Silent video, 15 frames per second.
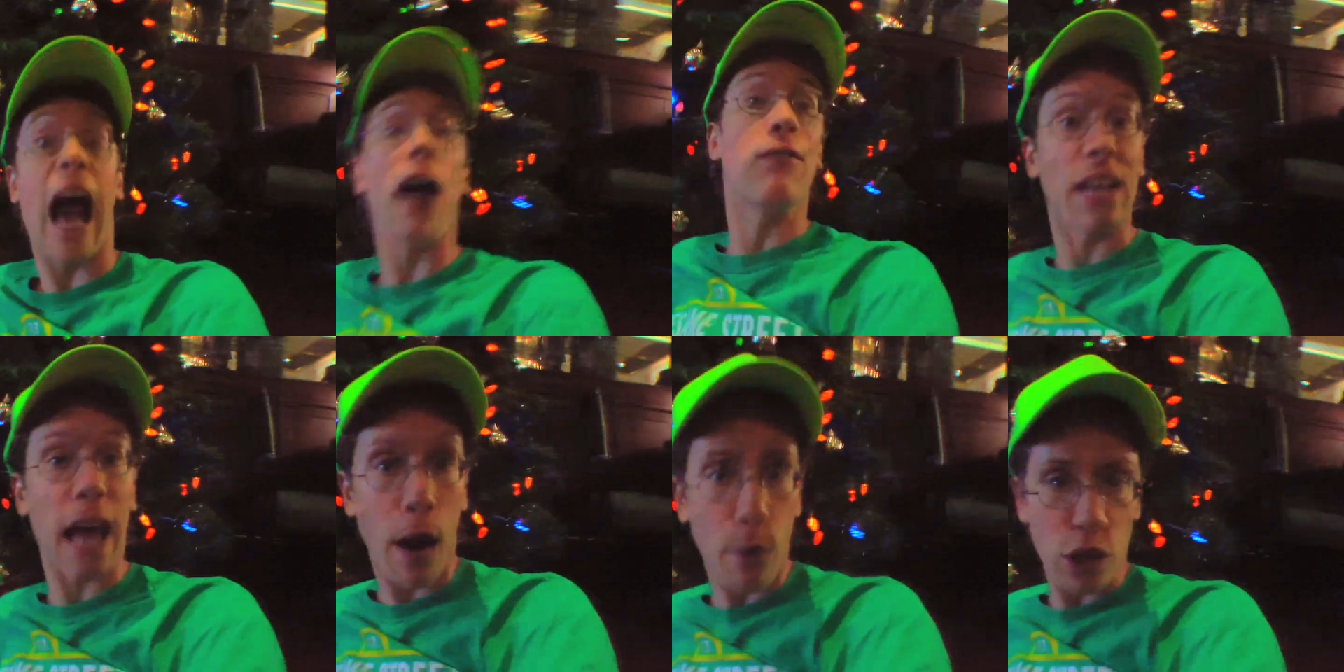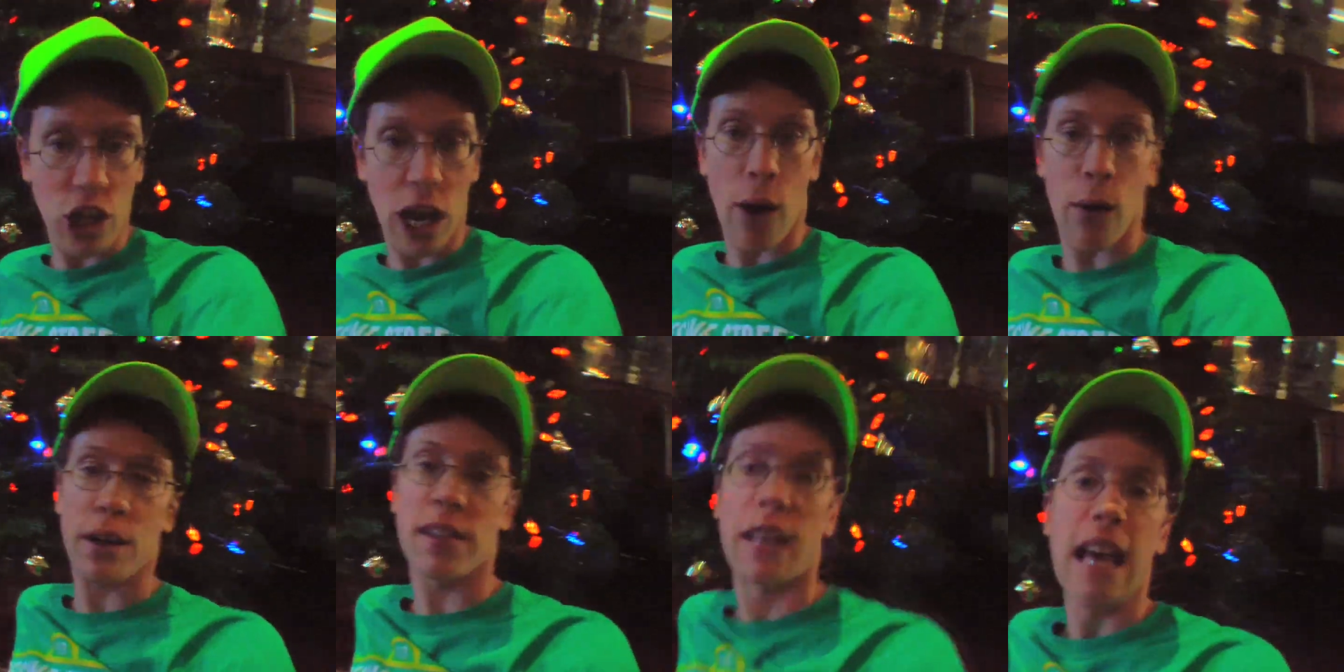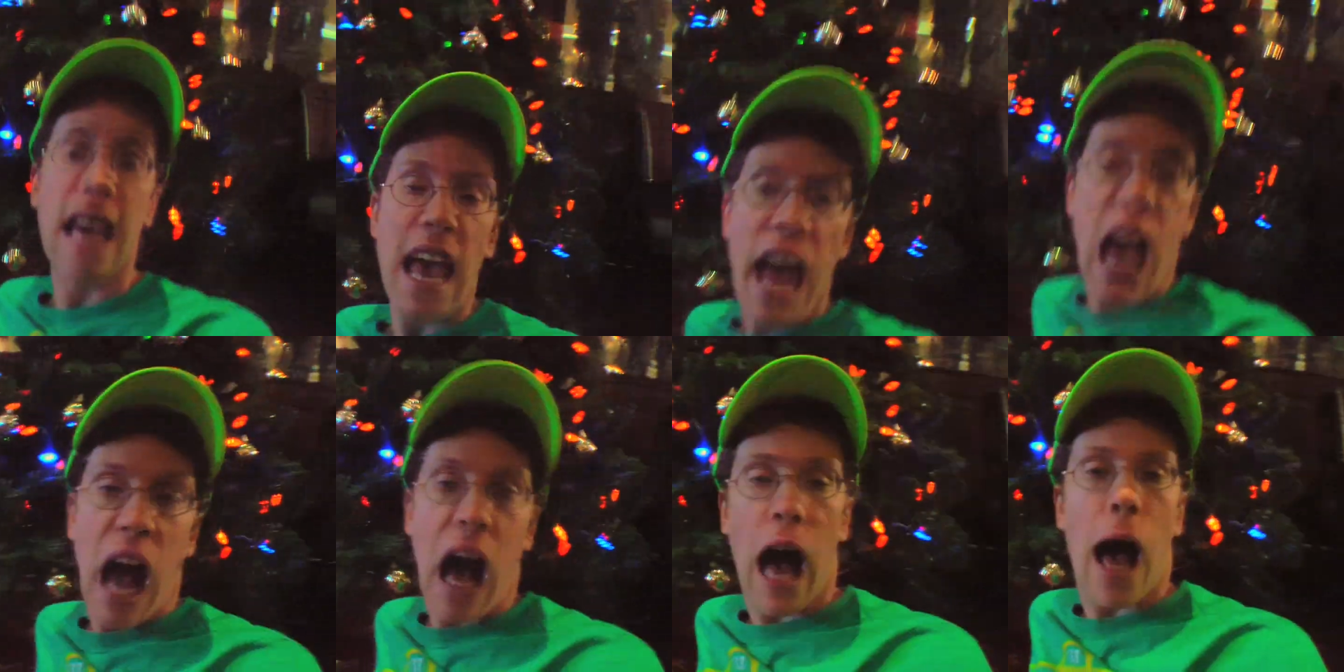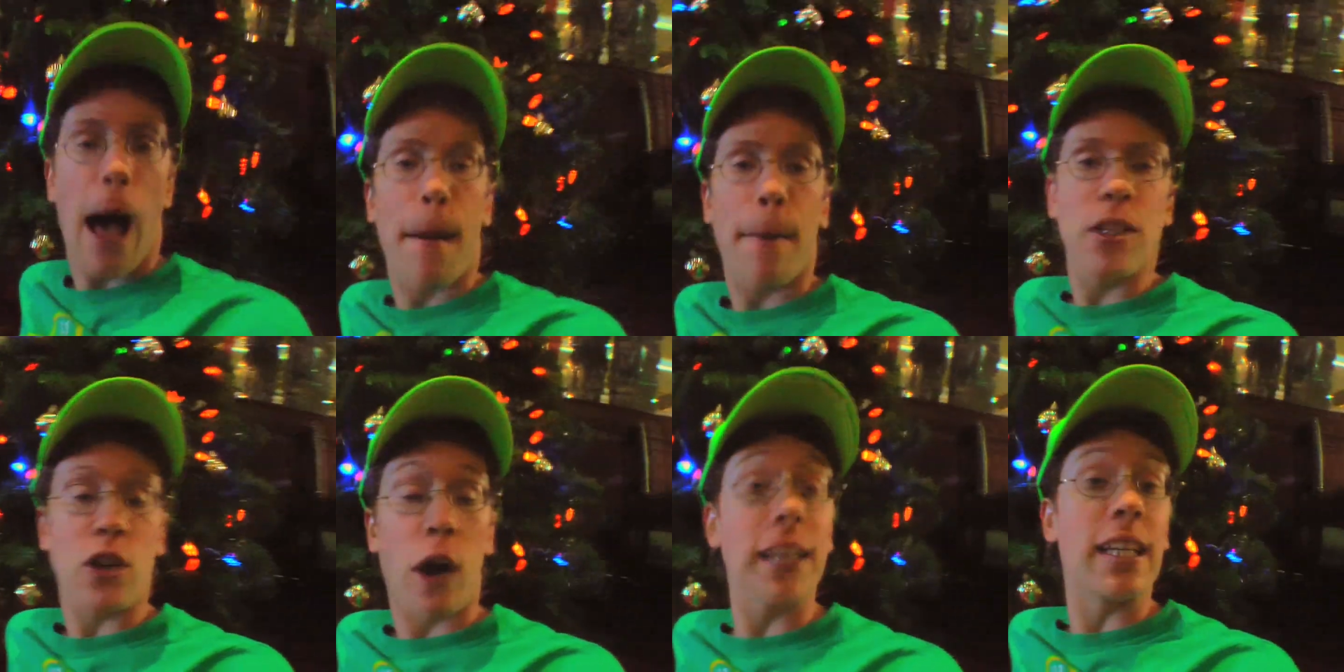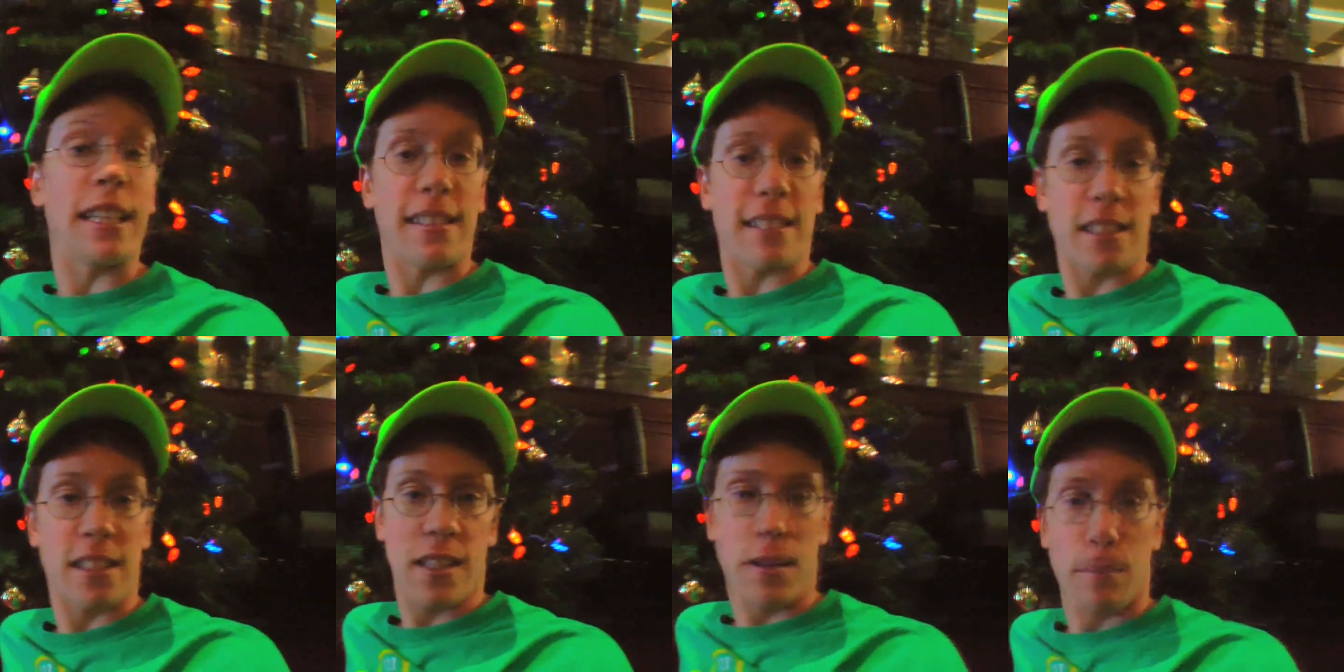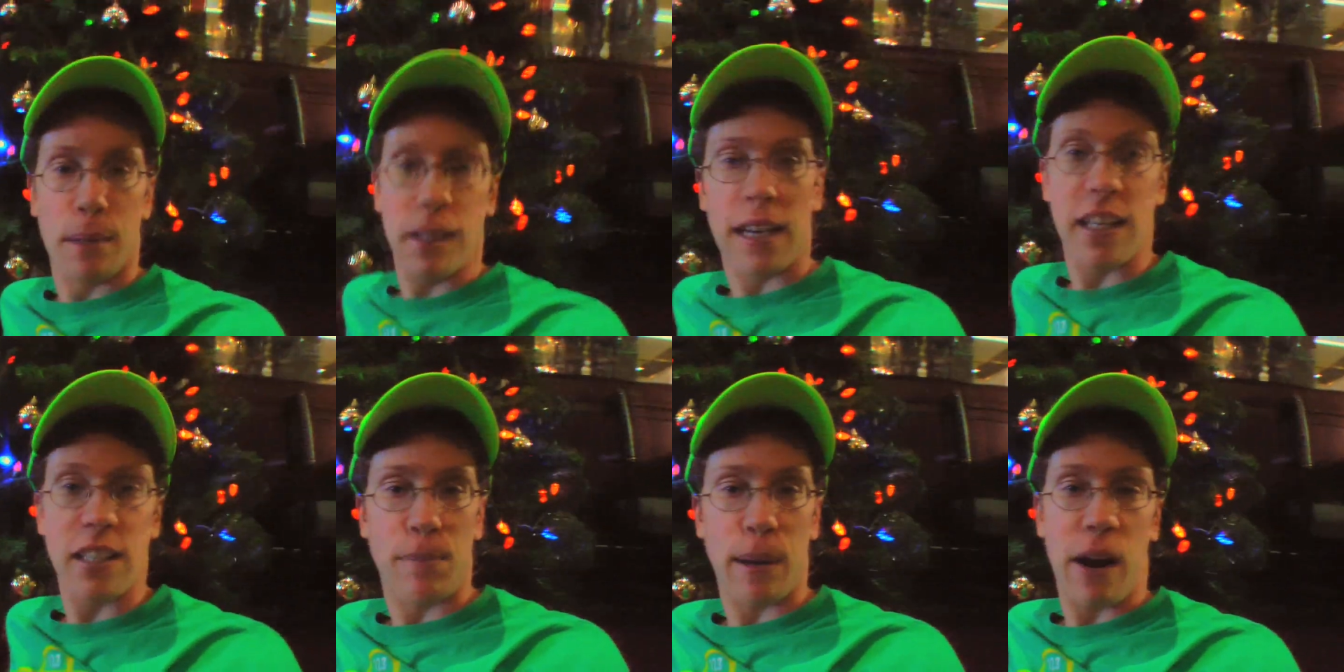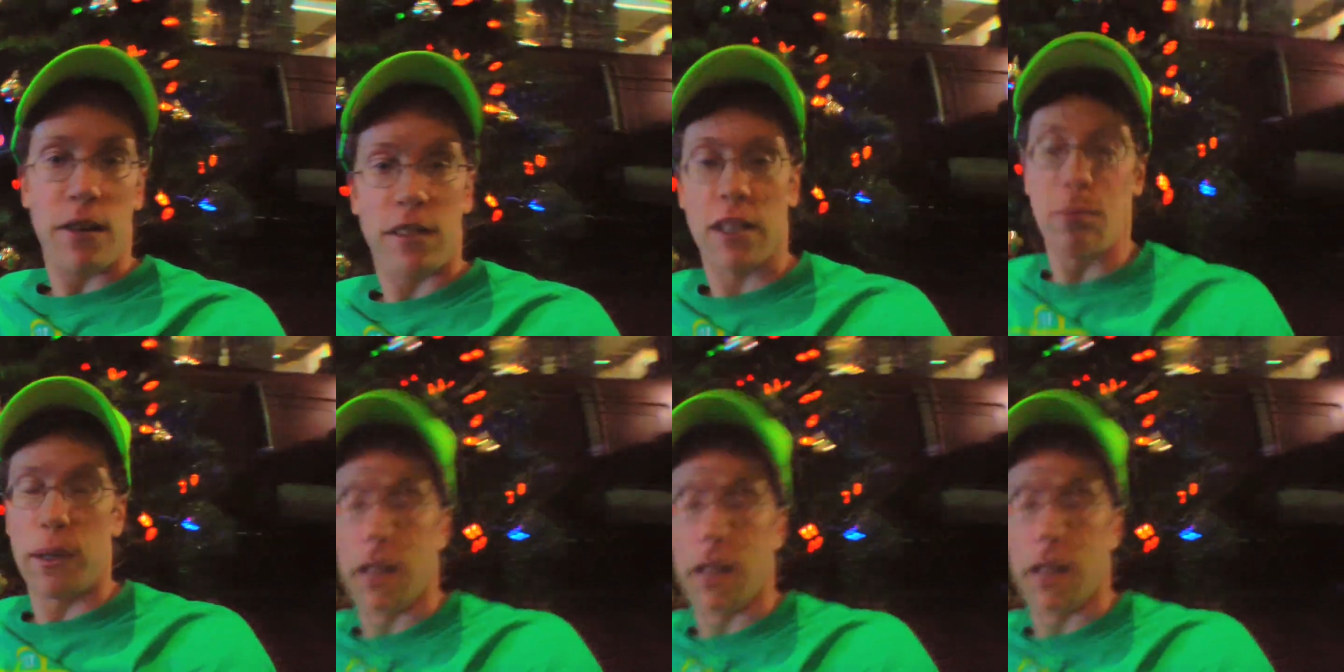half an hour showers um, so I didn't listen to them because parents can